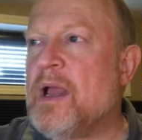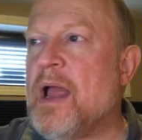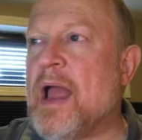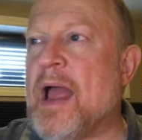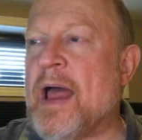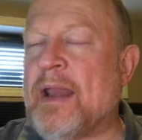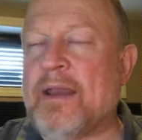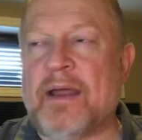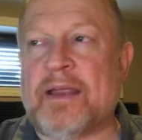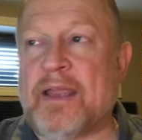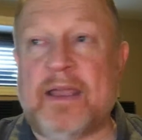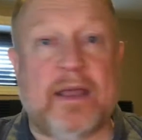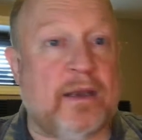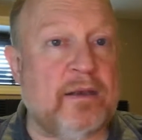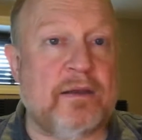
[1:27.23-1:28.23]
and
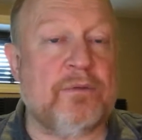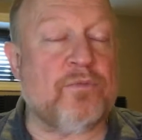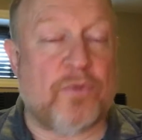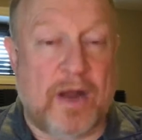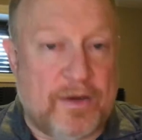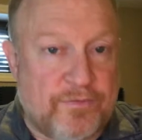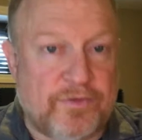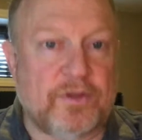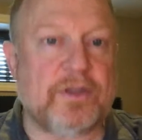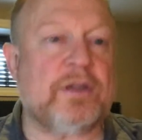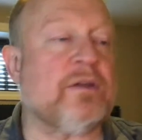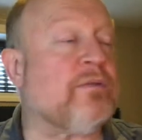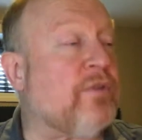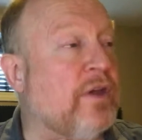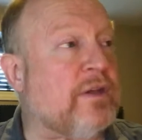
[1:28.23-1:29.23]
again, rightfully
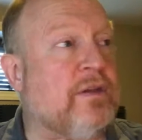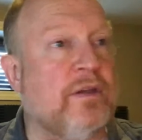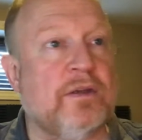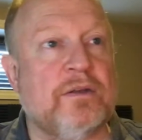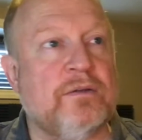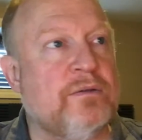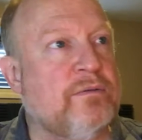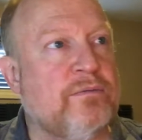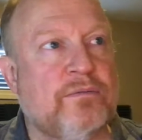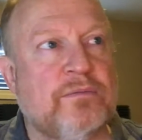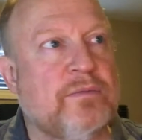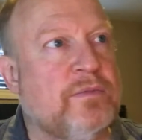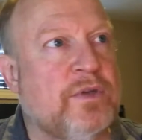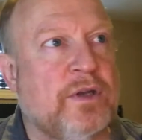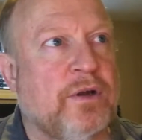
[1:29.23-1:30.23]
convicted,
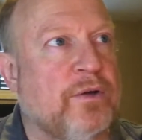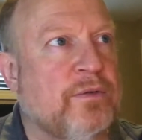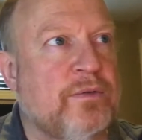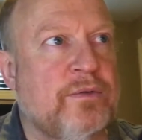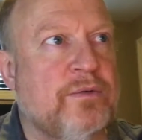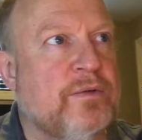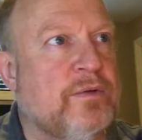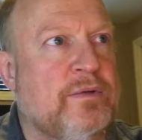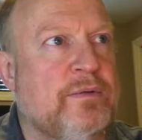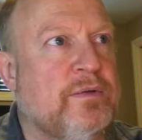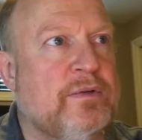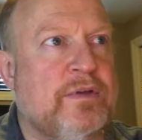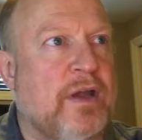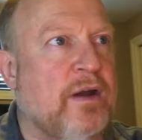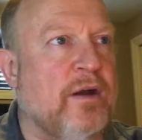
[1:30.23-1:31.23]
you know,
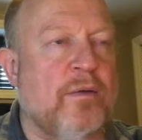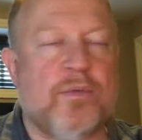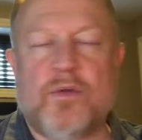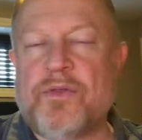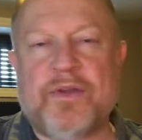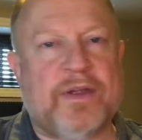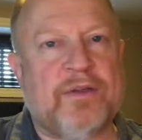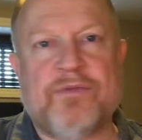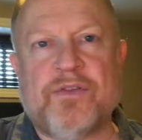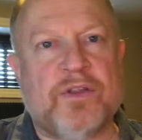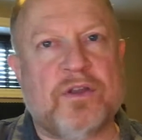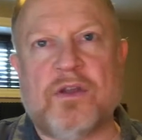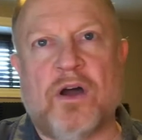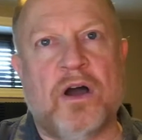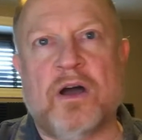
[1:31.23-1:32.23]
terrible thing for
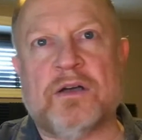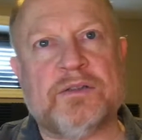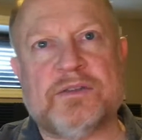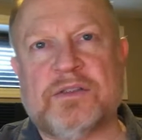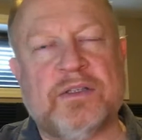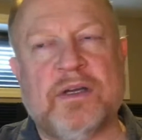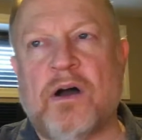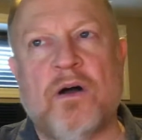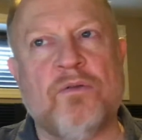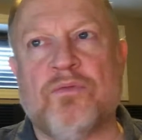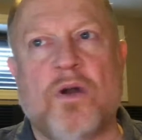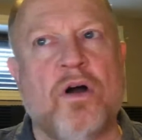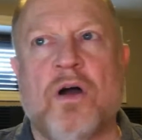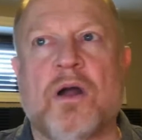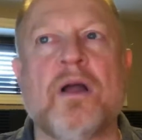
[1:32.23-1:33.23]
the dogs and all
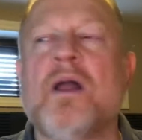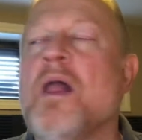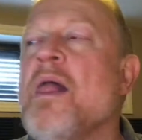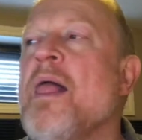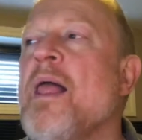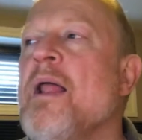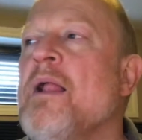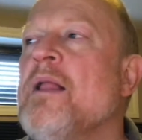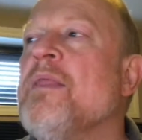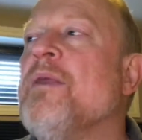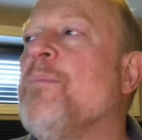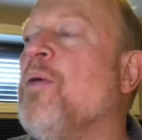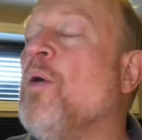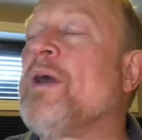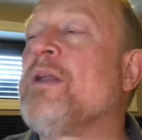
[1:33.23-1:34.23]
wrong.
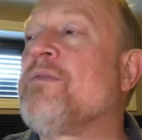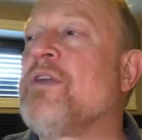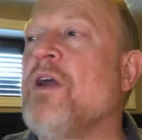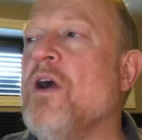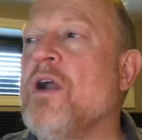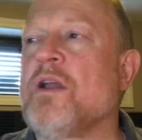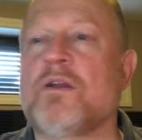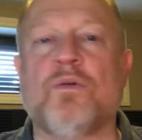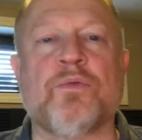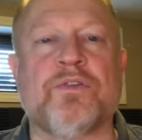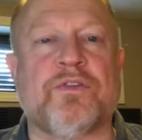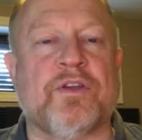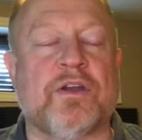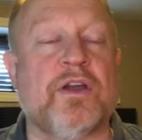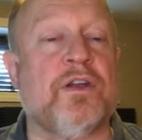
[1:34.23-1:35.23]
The point of the article
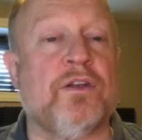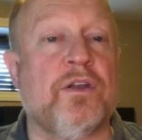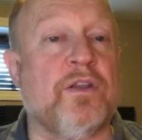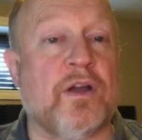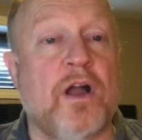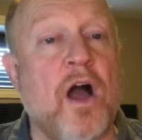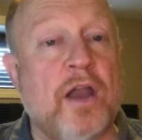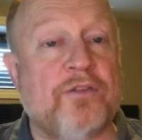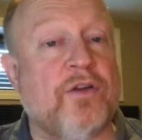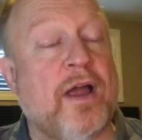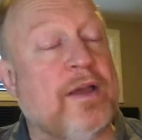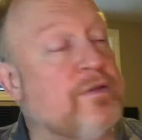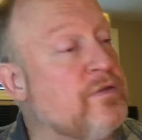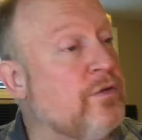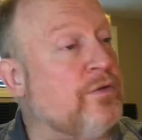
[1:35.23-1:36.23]
was the con the
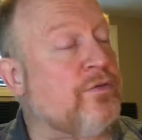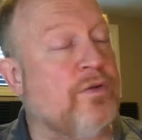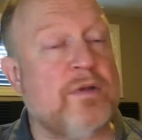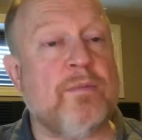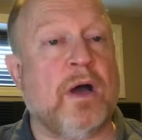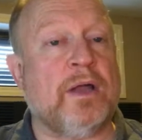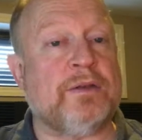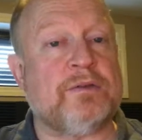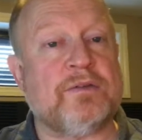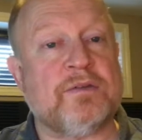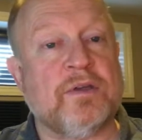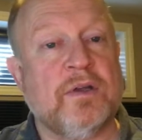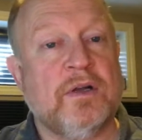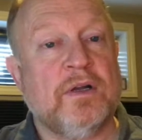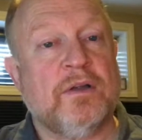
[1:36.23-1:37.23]
contrast. So three
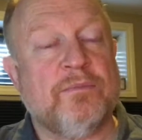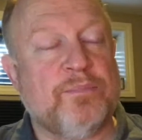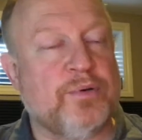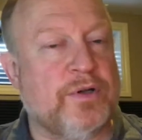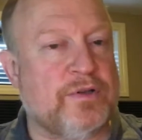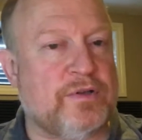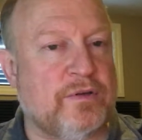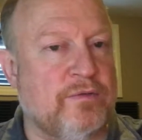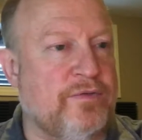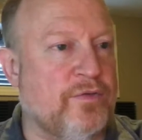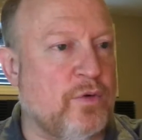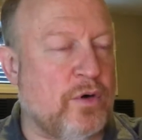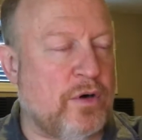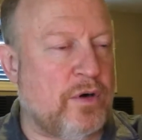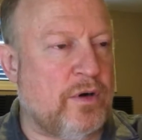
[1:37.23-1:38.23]
months prison
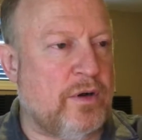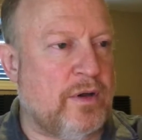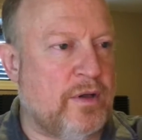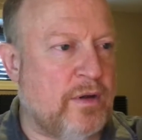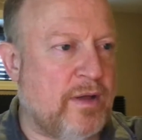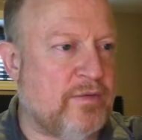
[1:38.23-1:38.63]
for you know